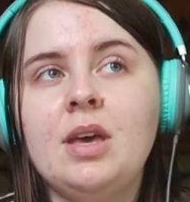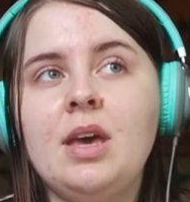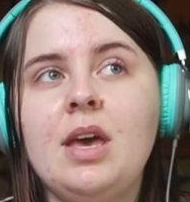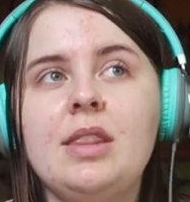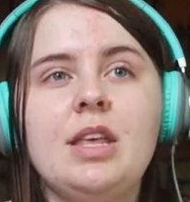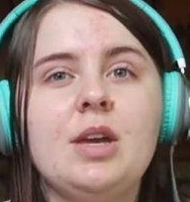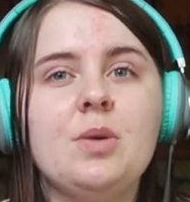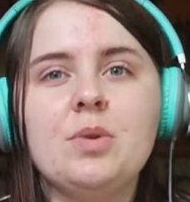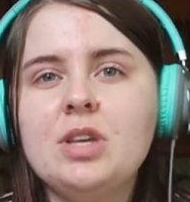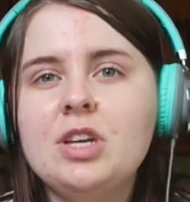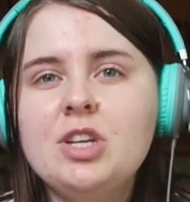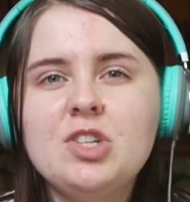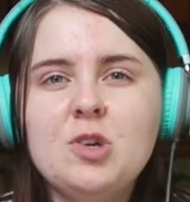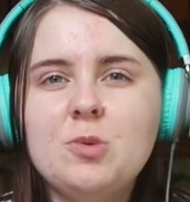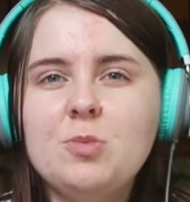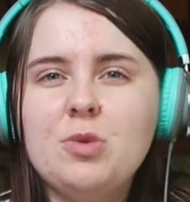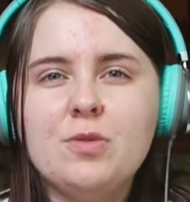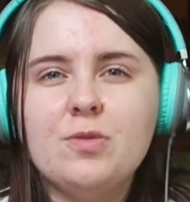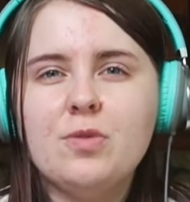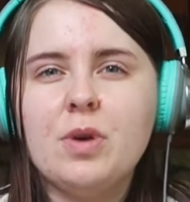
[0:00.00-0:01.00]
and they really
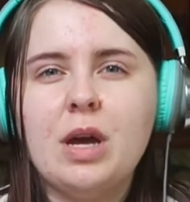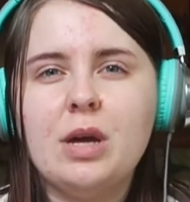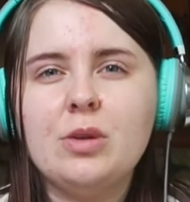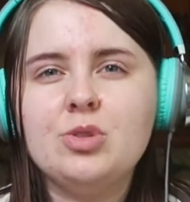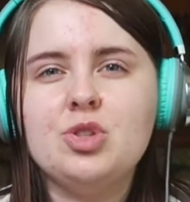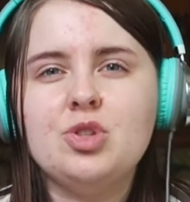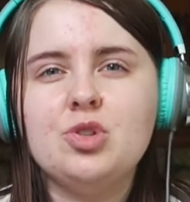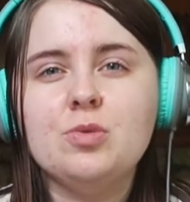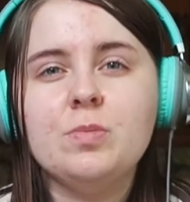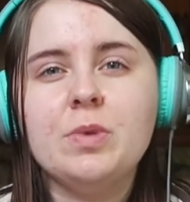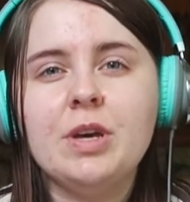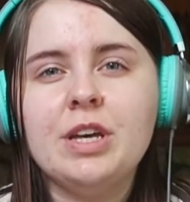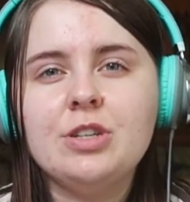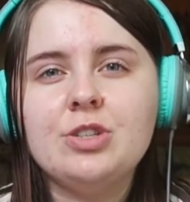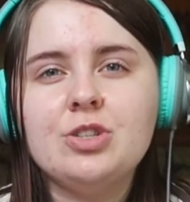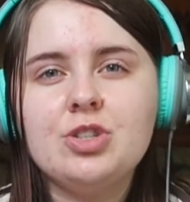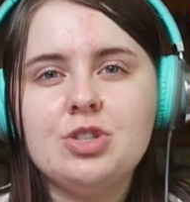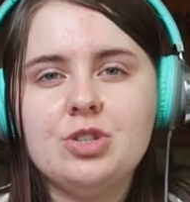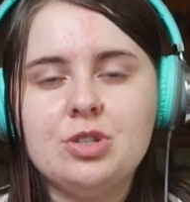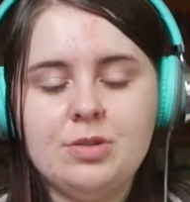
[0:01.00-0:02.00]
don't move around too
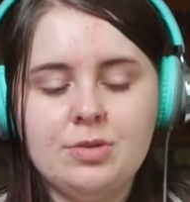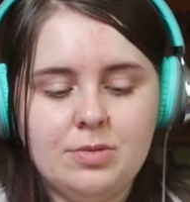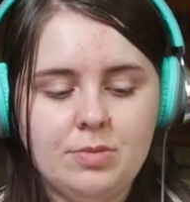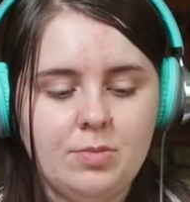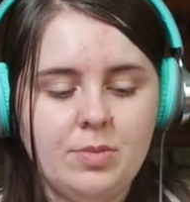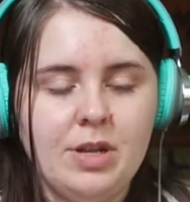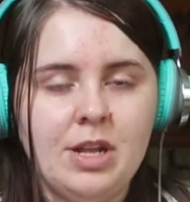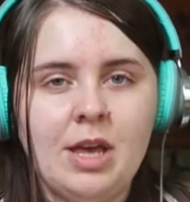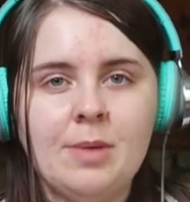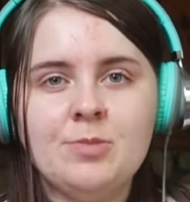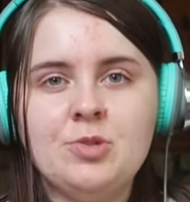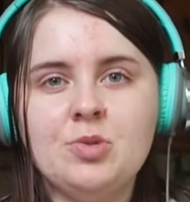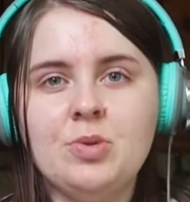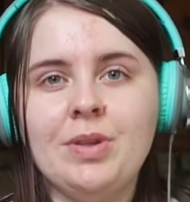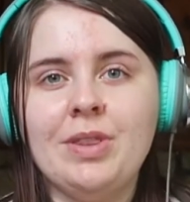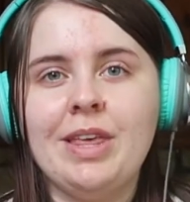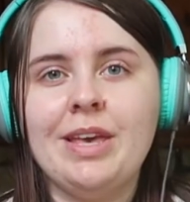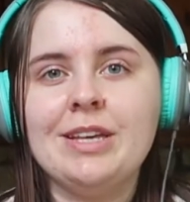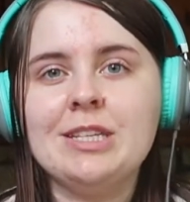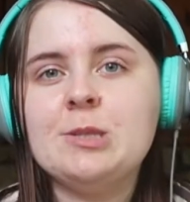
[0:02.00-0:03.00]
much when I'm
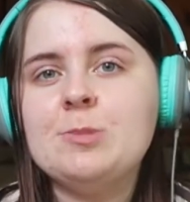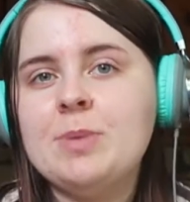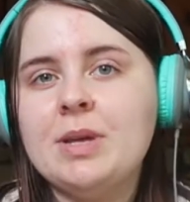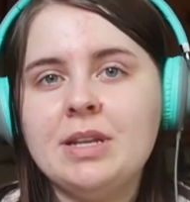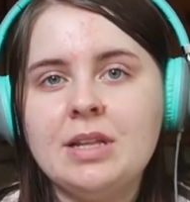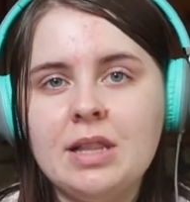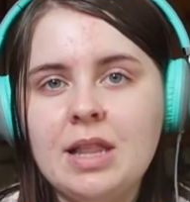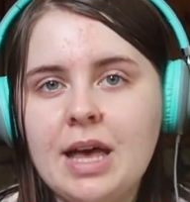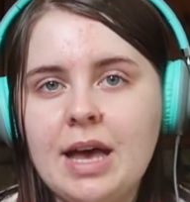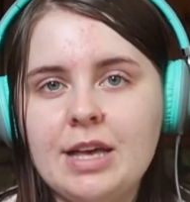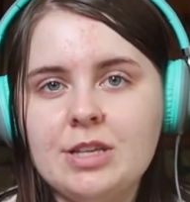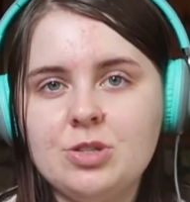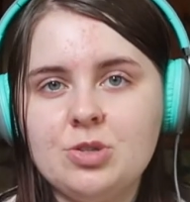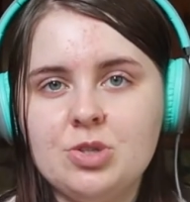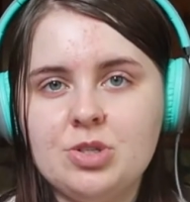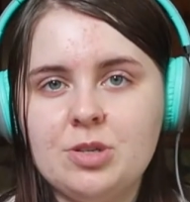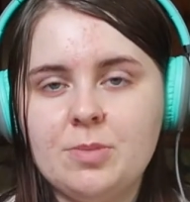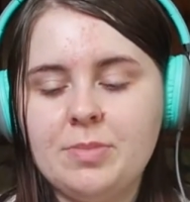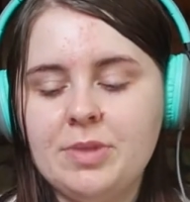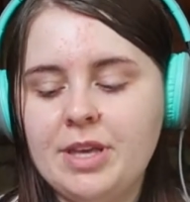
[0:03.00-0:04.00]
doing like a spin class or
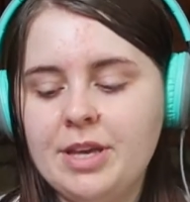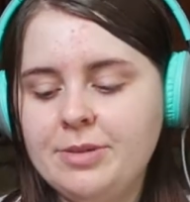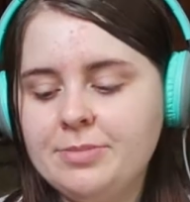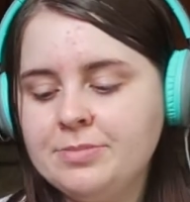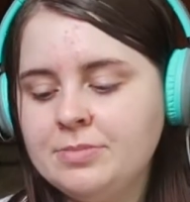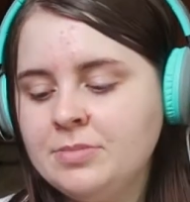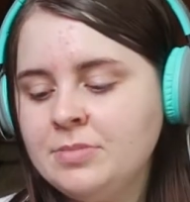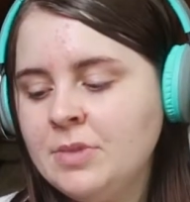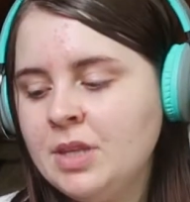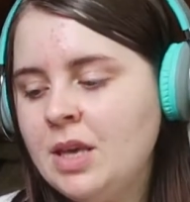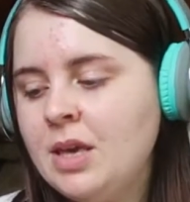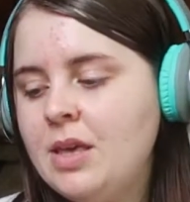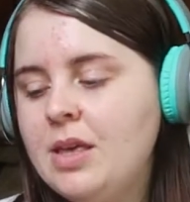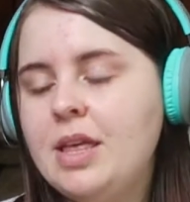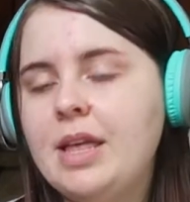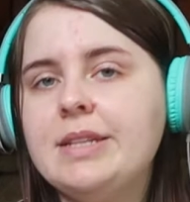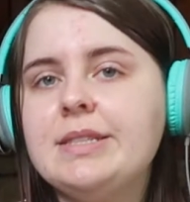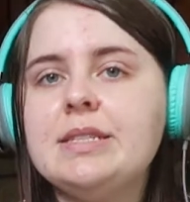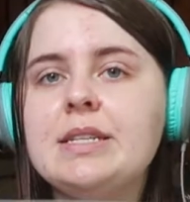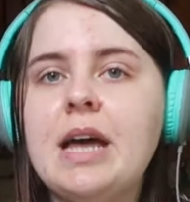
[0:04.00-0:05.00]
something.
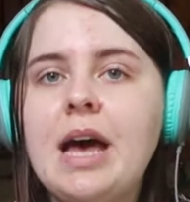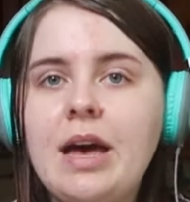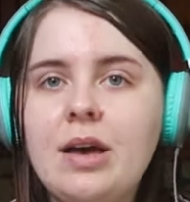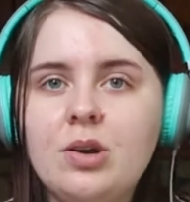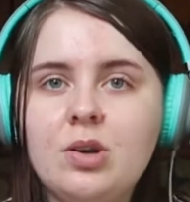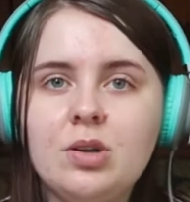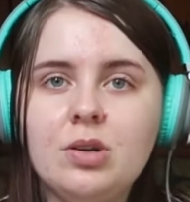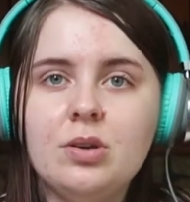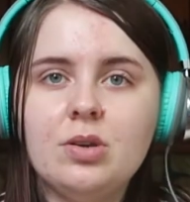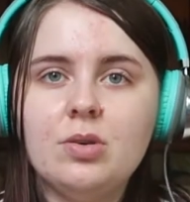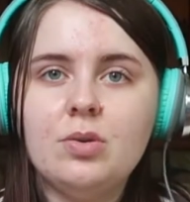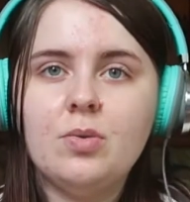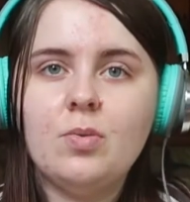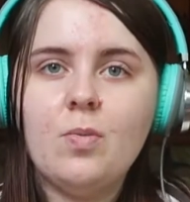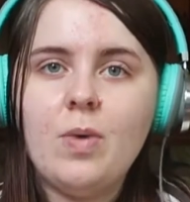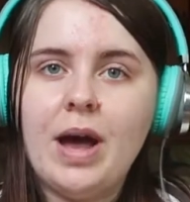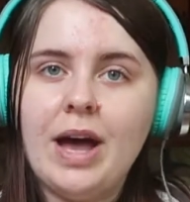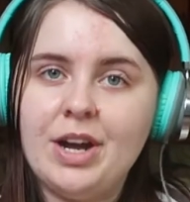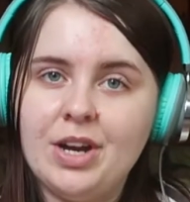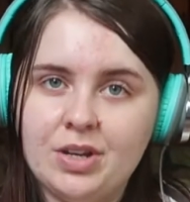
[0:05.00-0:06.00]
It's not
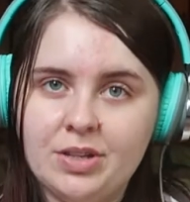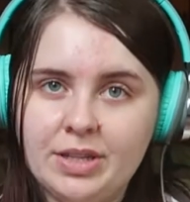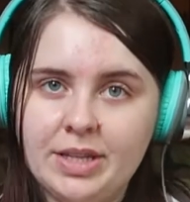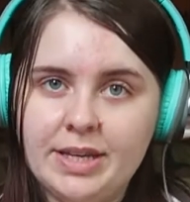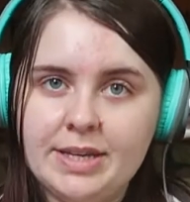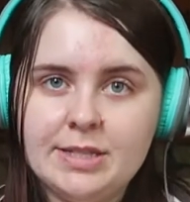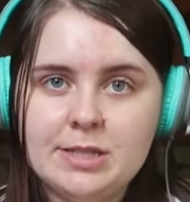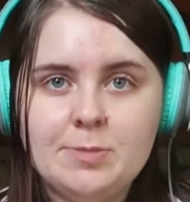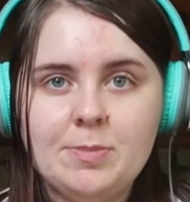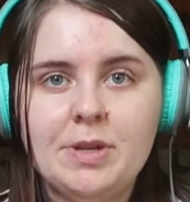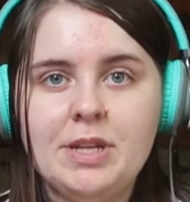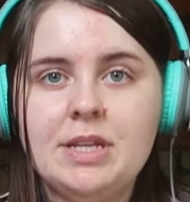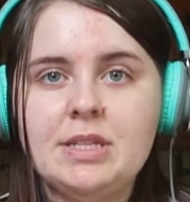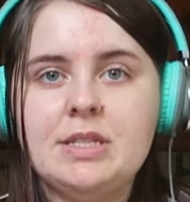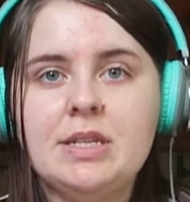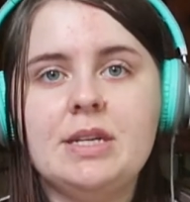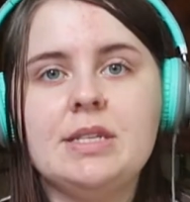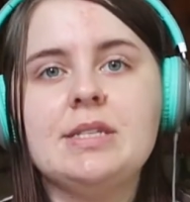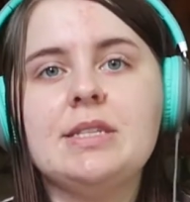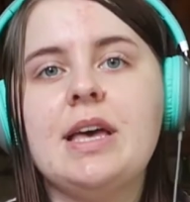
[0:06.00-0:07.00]
wireless, but it
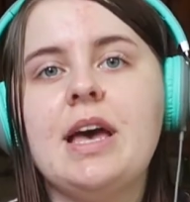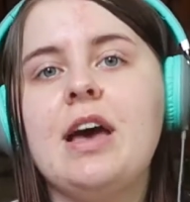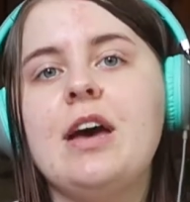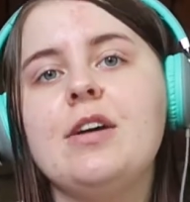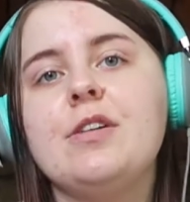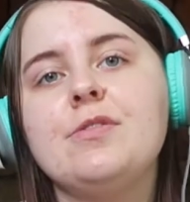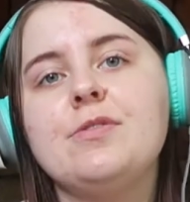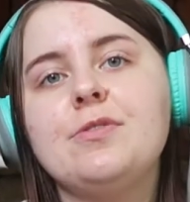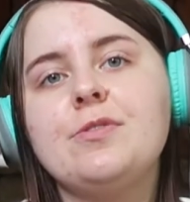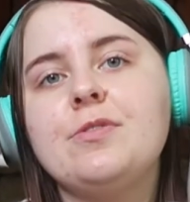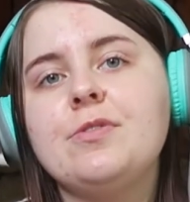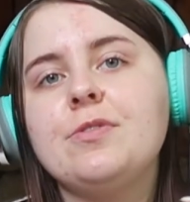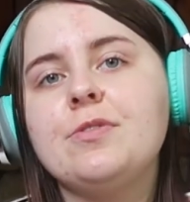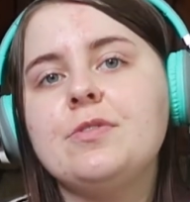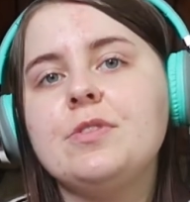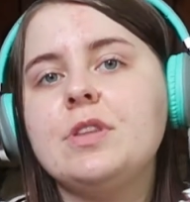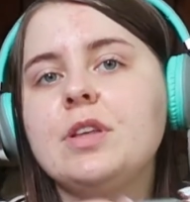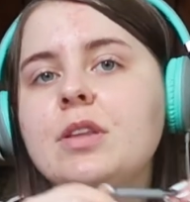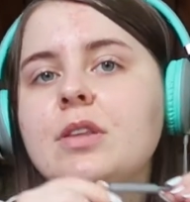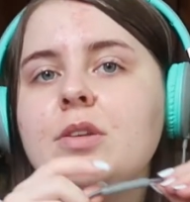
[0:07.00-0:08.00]
does have
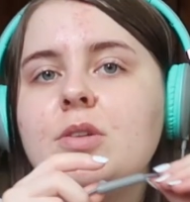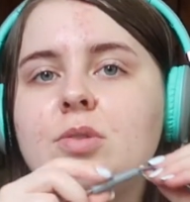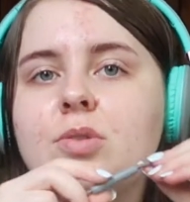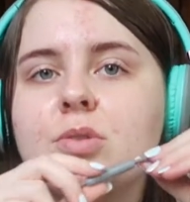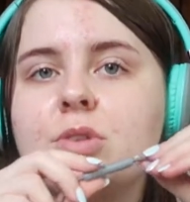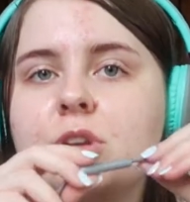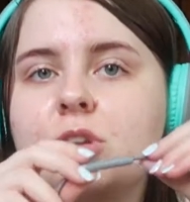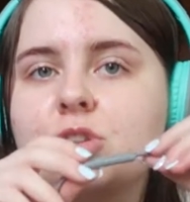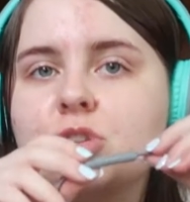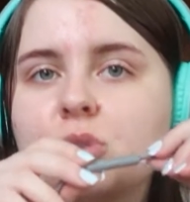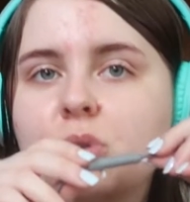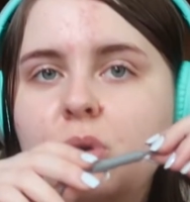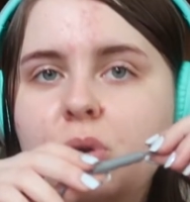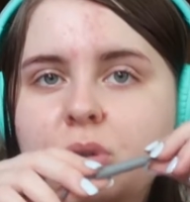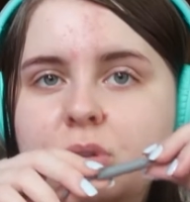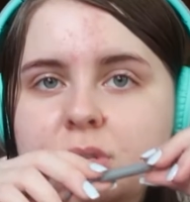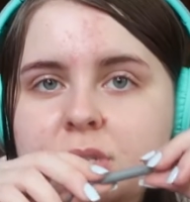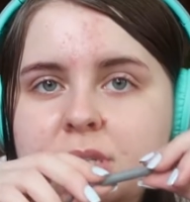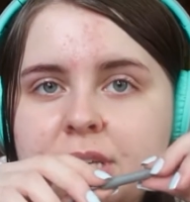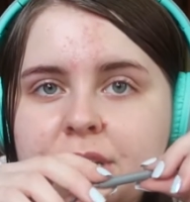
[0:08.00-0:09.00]
the little
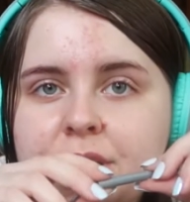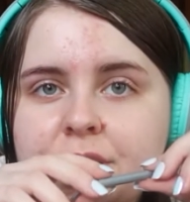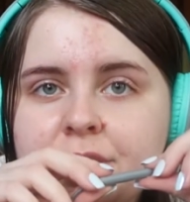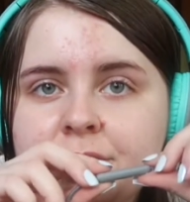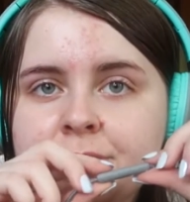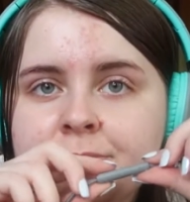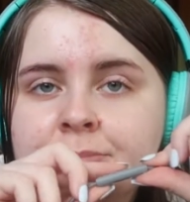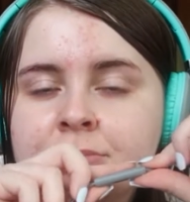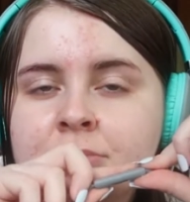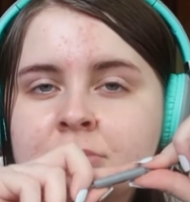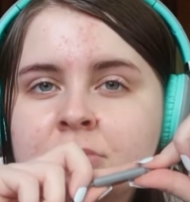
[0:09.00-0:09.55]
controls here,